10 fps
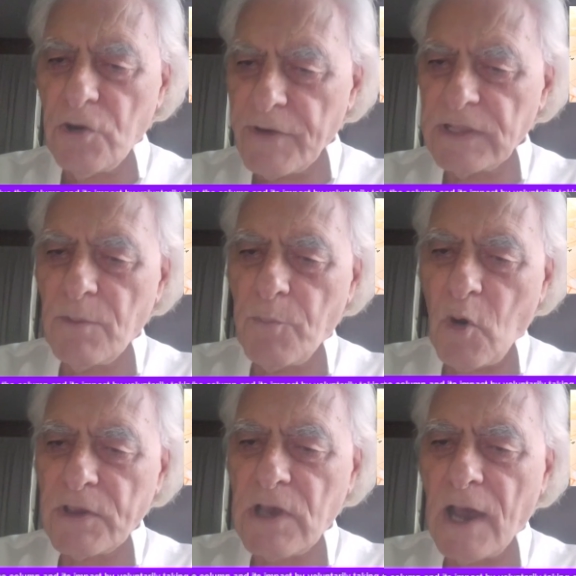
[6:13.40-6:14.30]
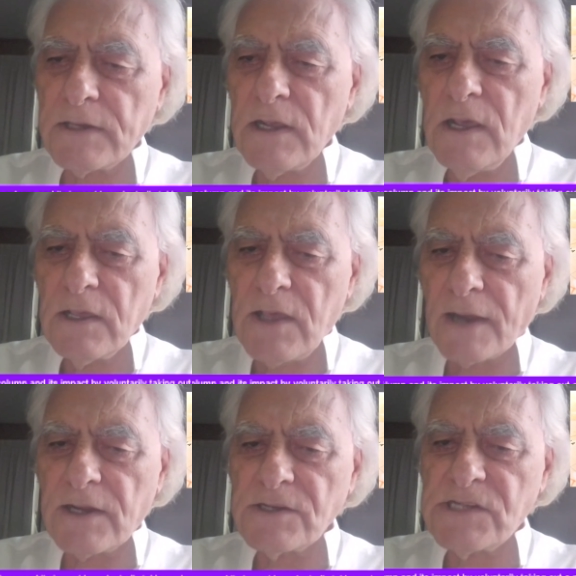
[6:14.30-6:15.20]
During the boycott,
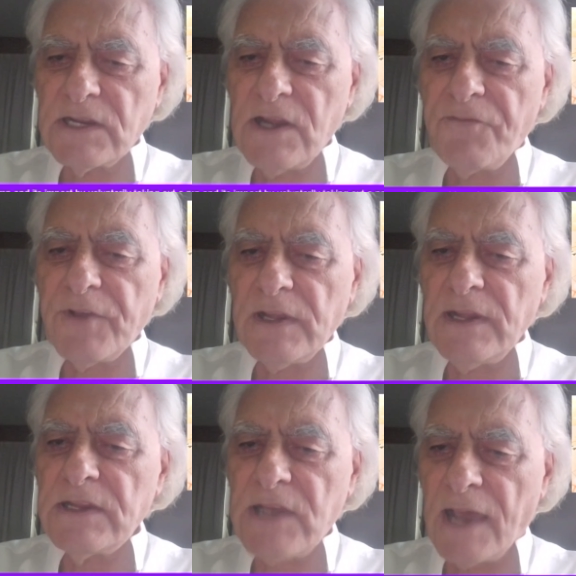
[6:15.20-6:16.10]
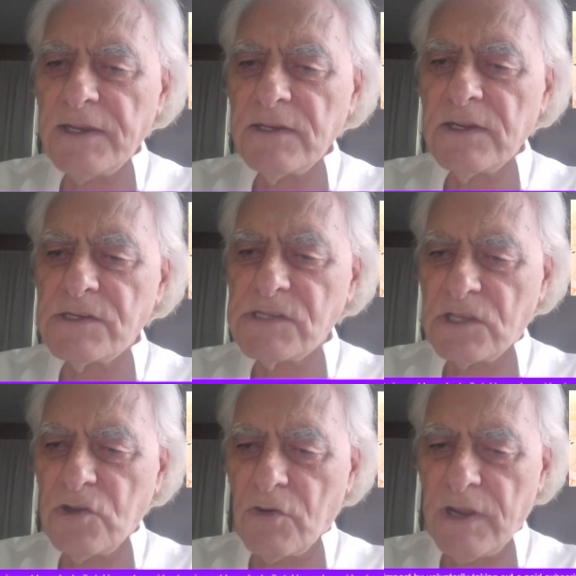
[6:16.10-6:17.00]
Qatar significantly tightened its
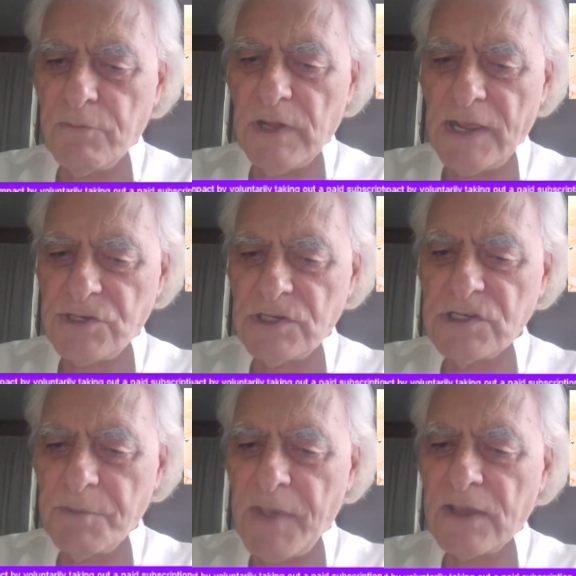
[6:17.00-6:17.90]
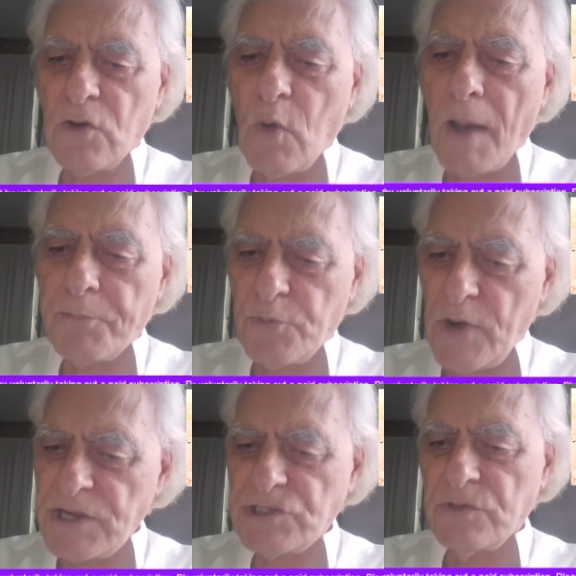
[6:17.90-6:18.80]
security relationship and
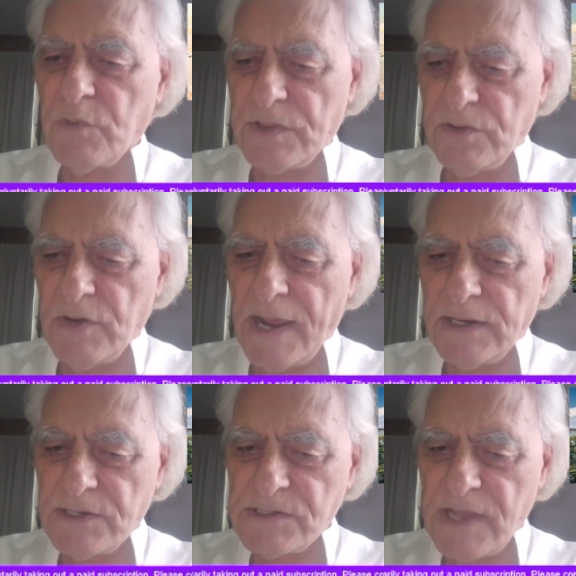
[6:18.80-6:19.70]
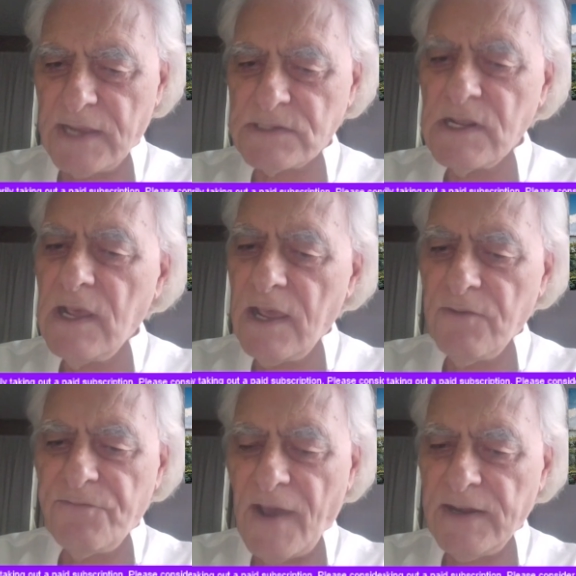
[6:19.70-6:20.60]
cooperation with the United States
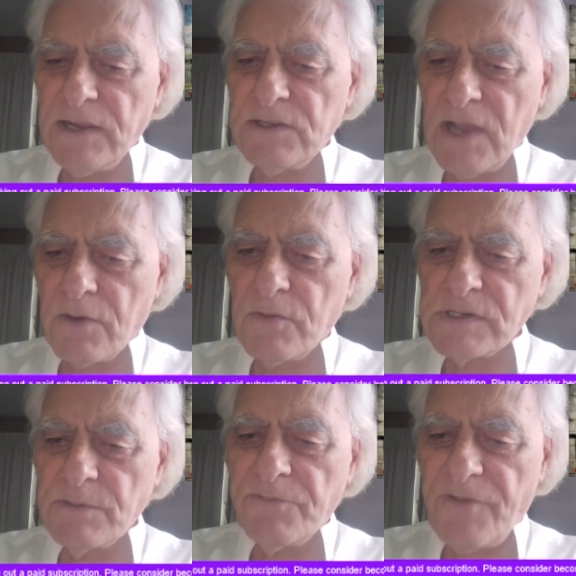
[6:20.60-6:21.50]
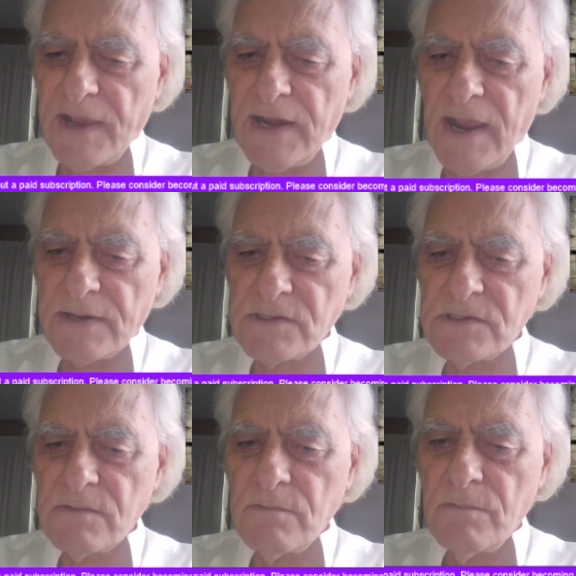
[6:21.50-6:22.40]
in fighting terrorism
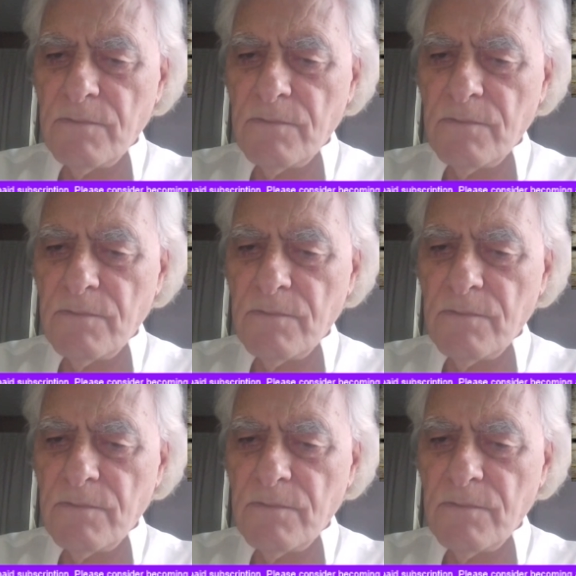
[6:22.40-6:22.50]
finance.